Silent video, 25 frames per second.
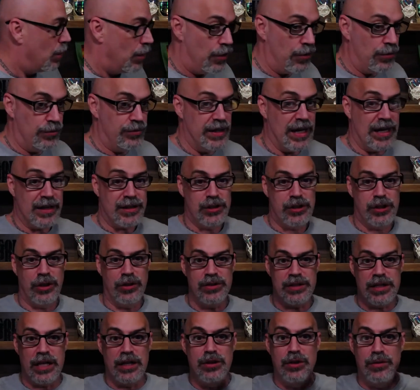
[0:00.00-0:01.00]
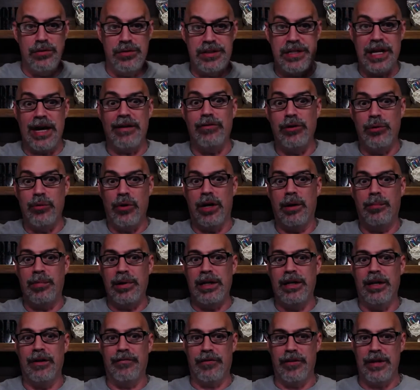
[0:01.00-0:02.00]
you definitely want to
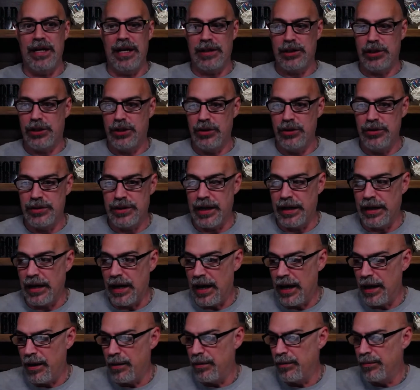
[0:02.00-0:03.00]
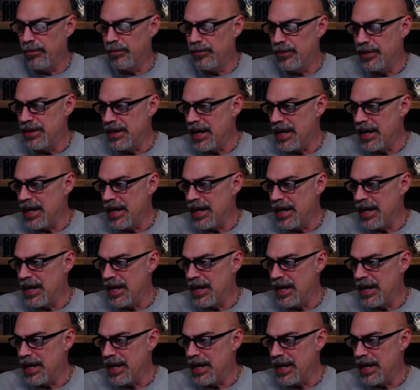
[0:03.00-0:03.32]
be here for next Tuesday. I'm